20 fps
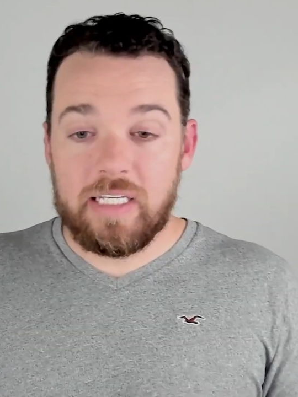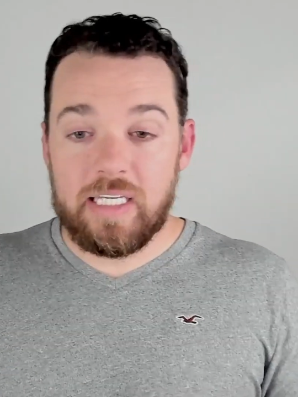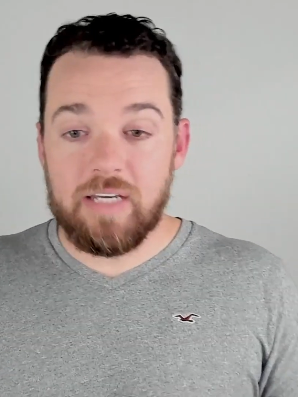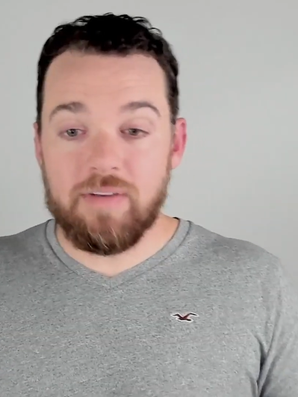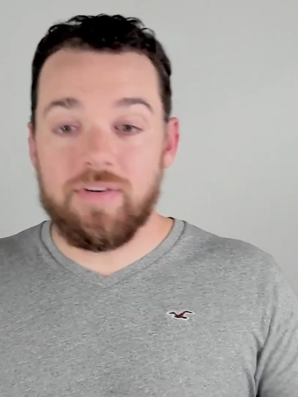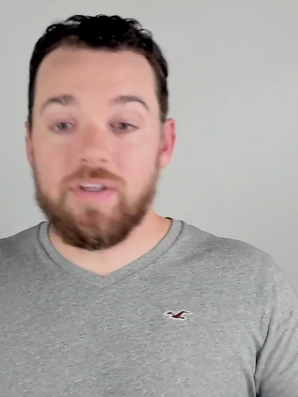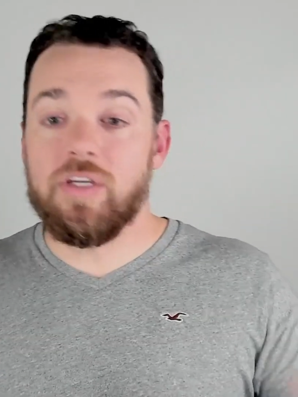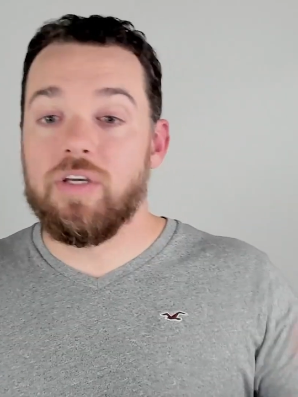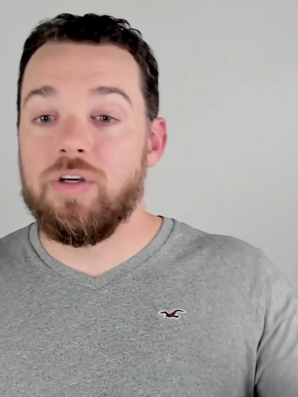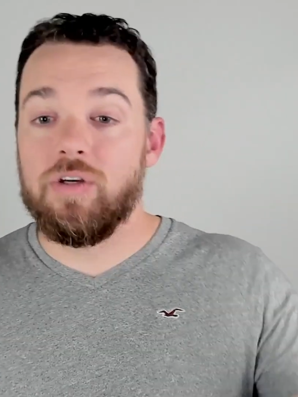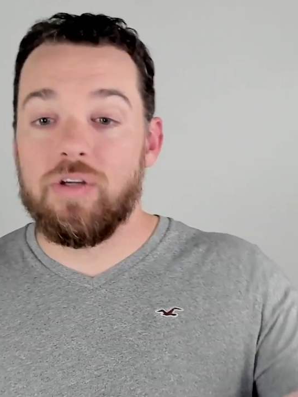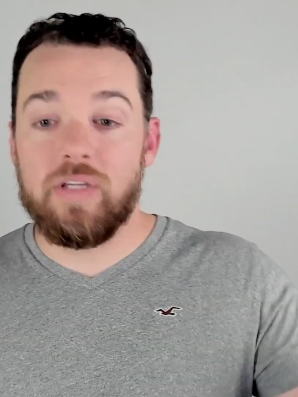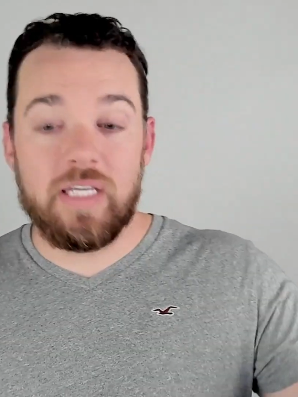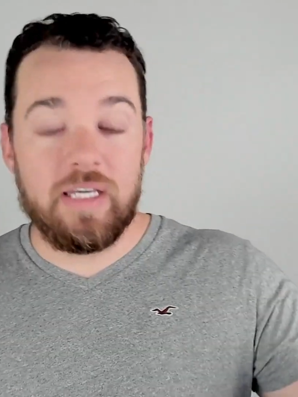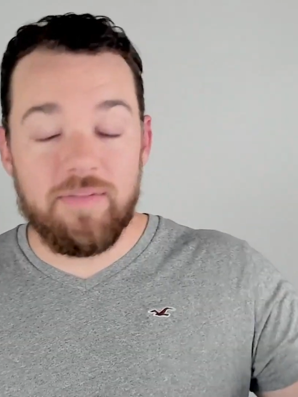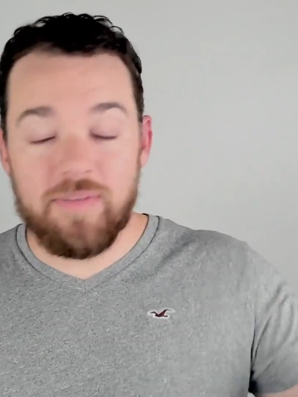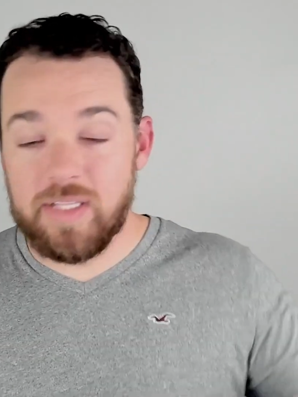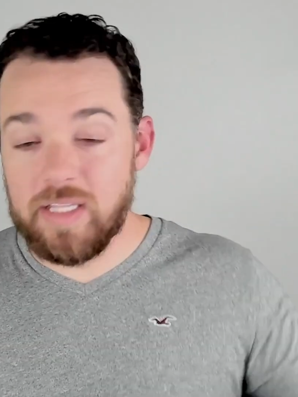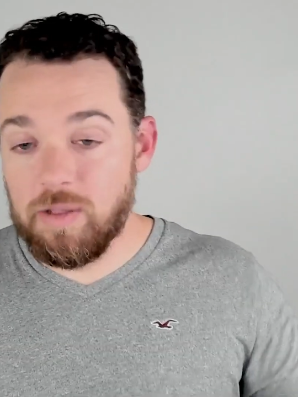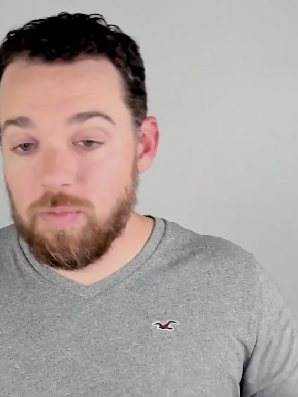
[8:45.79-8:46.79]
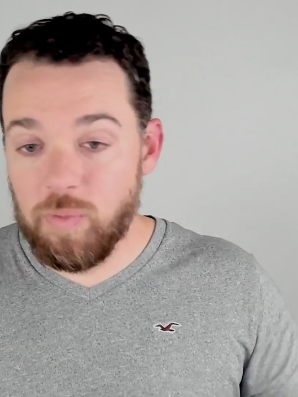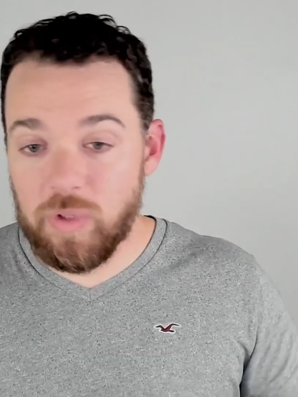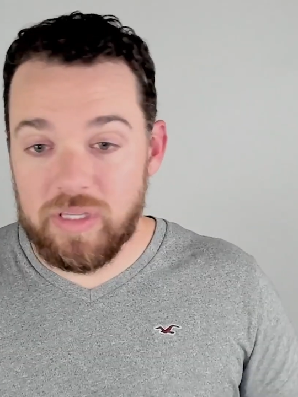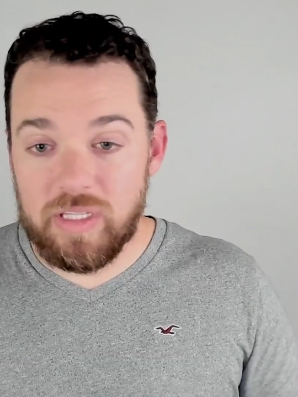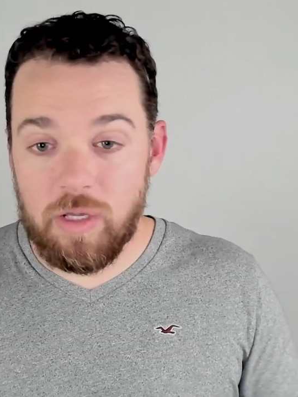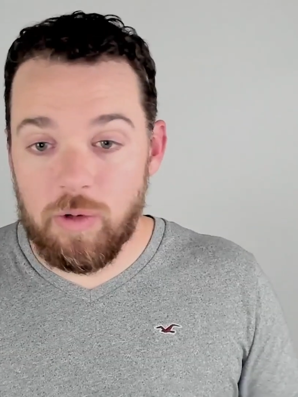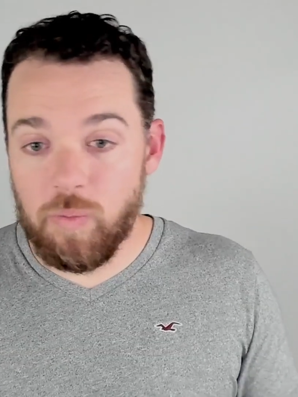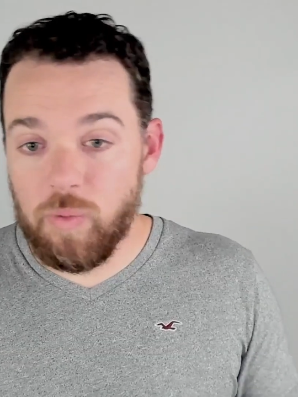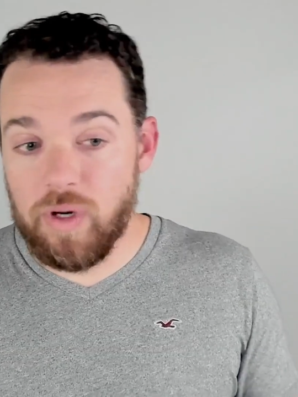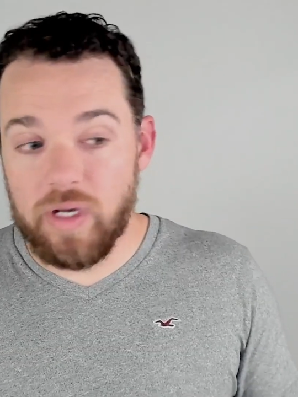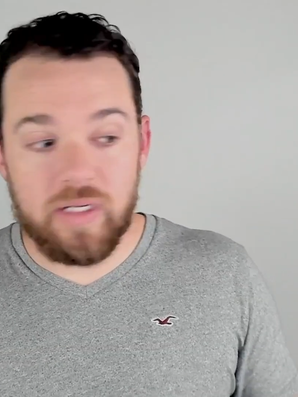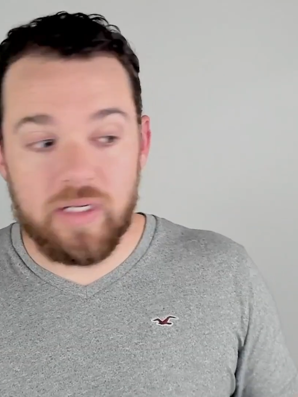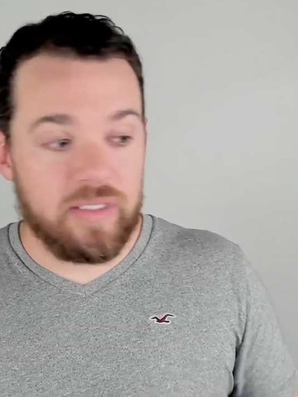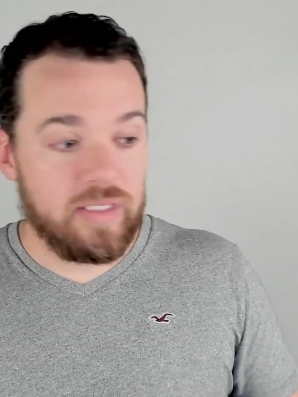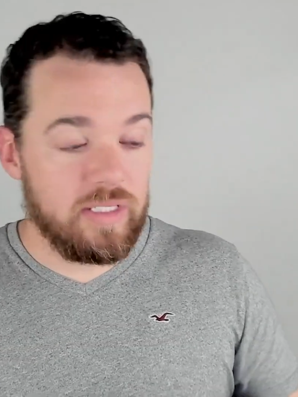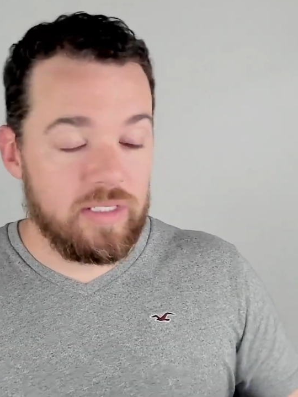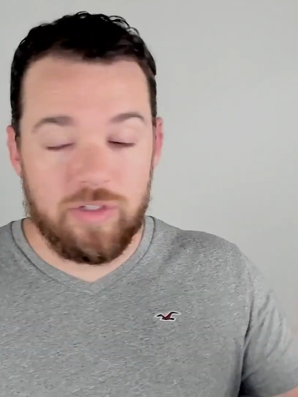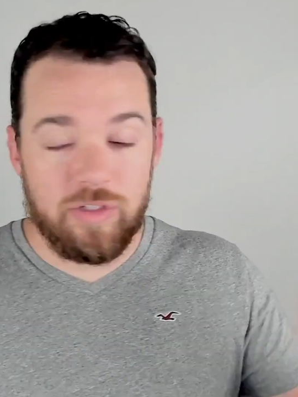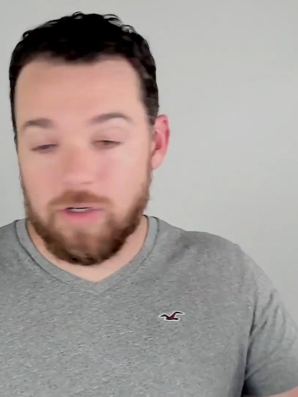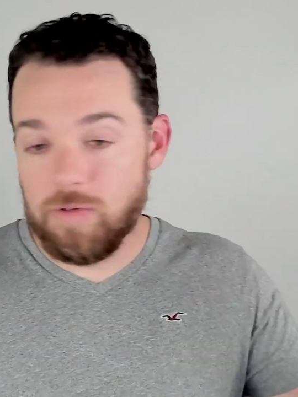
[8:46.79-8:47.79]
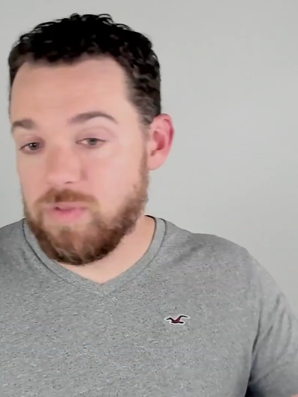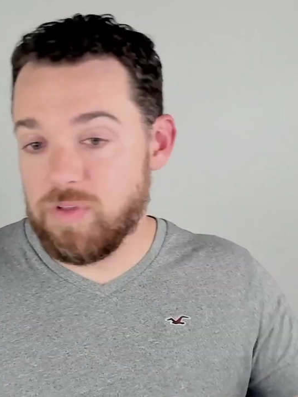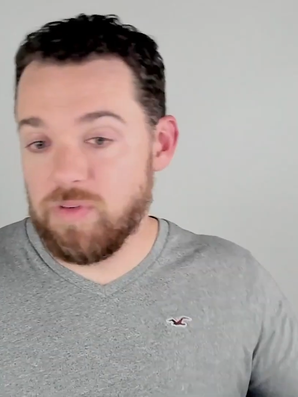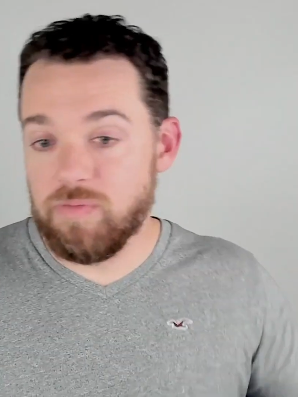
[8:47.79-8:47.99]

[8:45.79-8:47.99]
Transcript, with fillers: giving giving them what they want in terms